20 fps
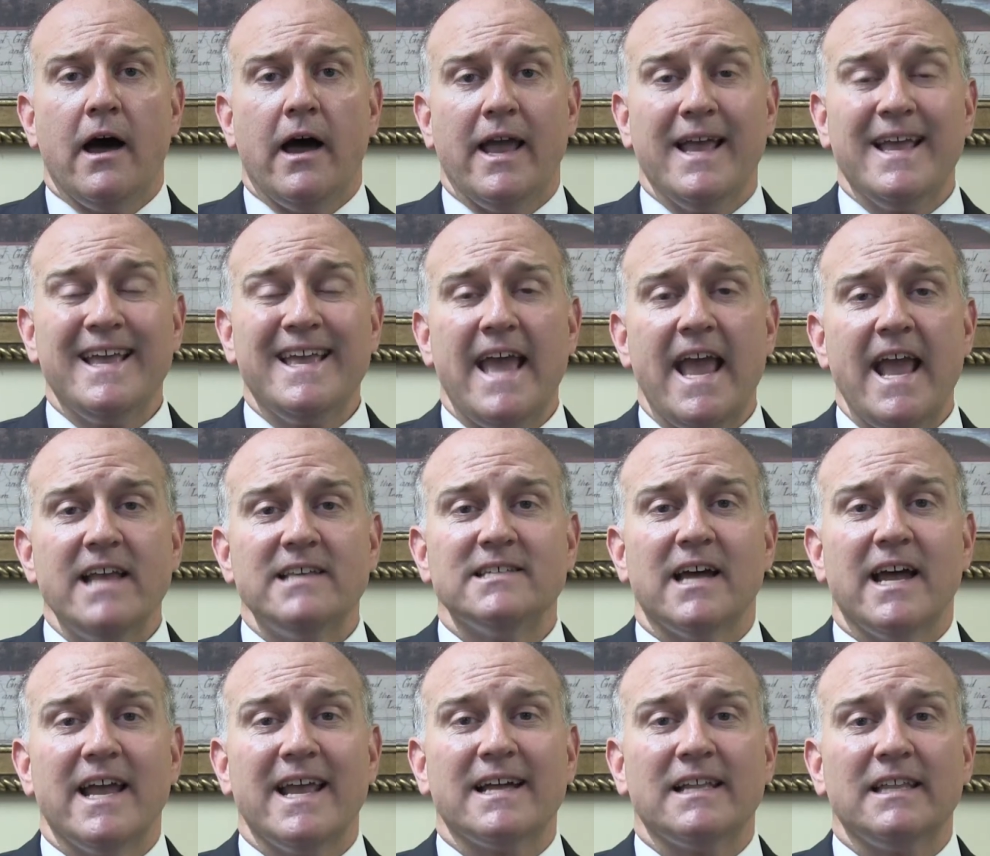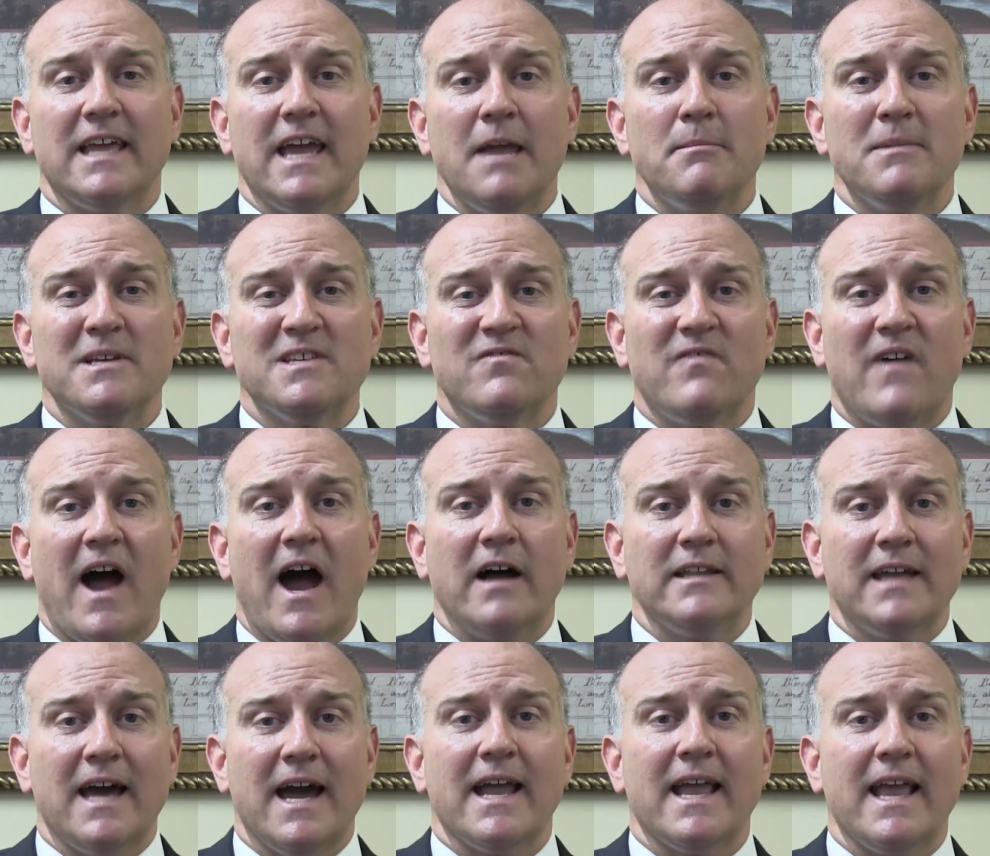in case a claim is
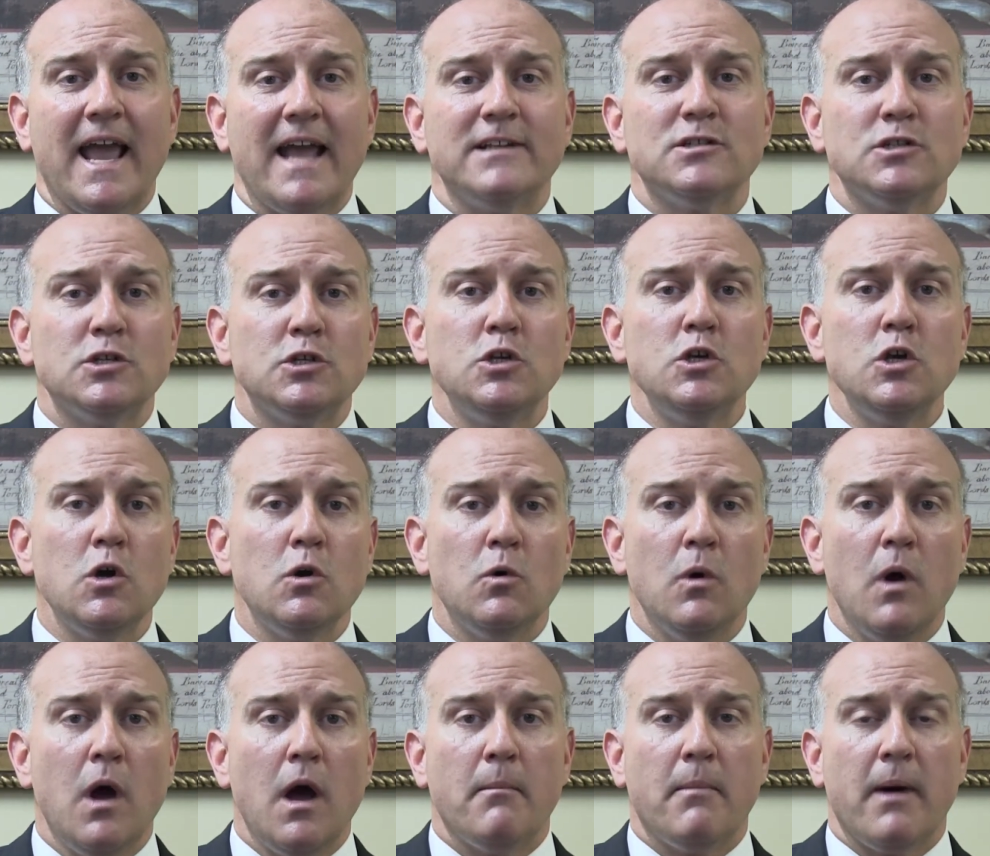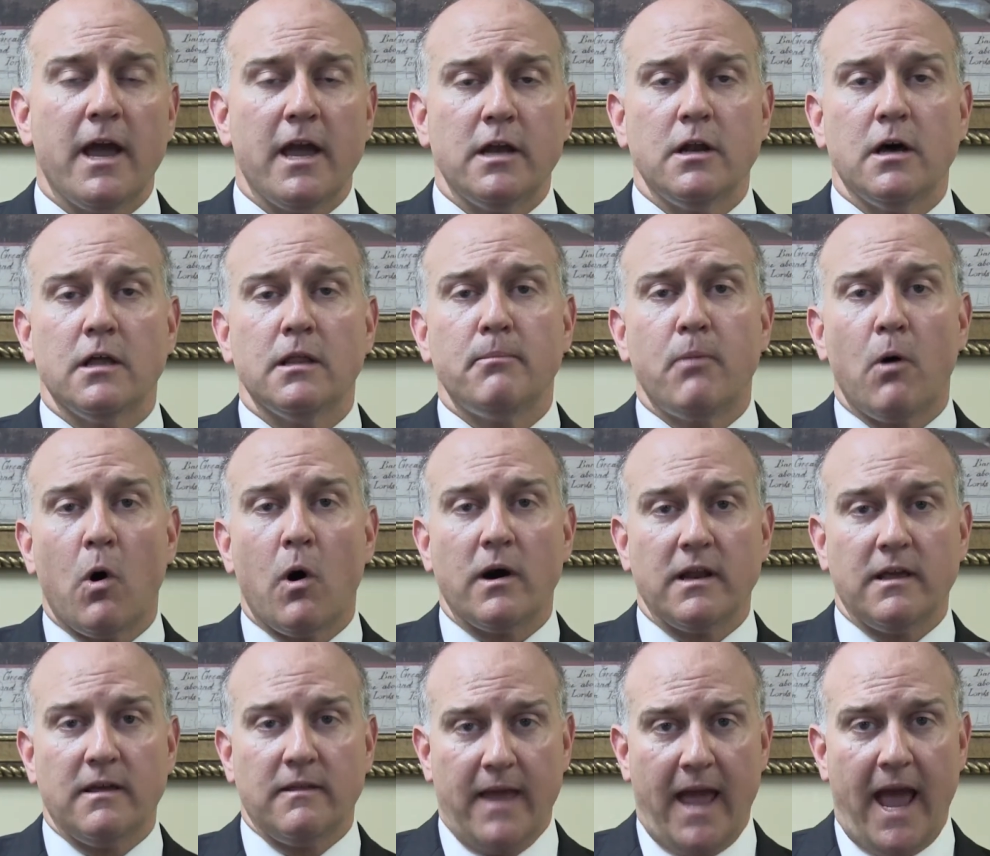filed against you by another
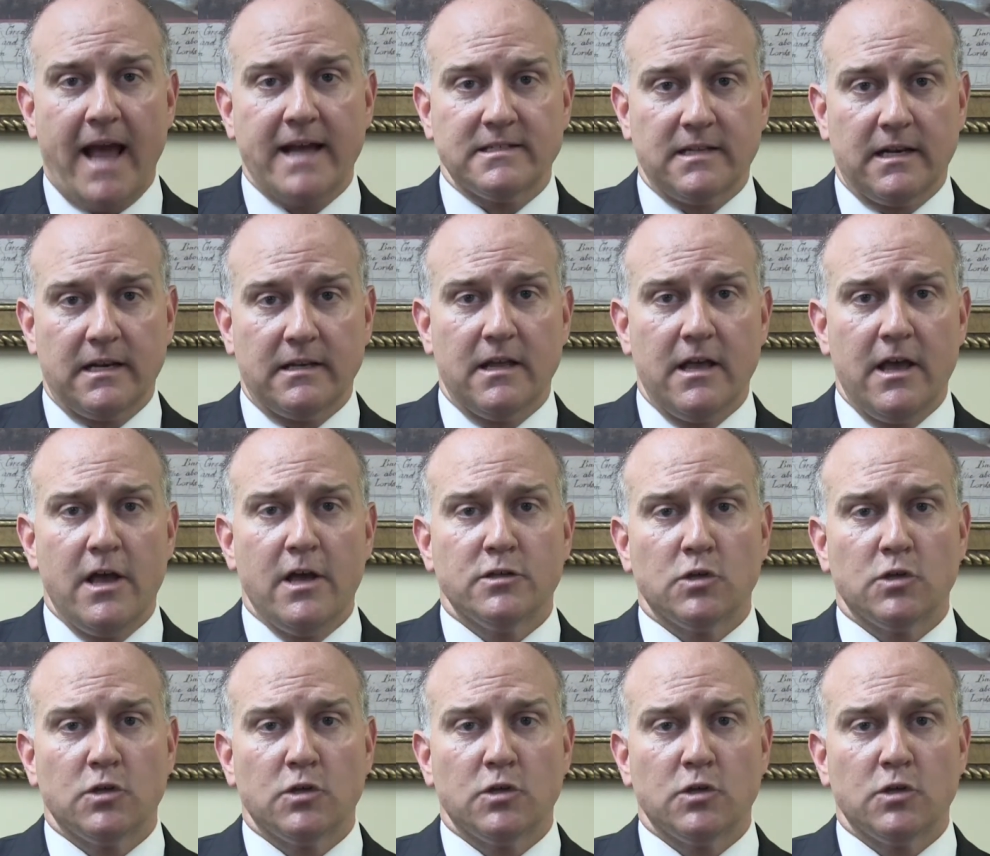party in the accident.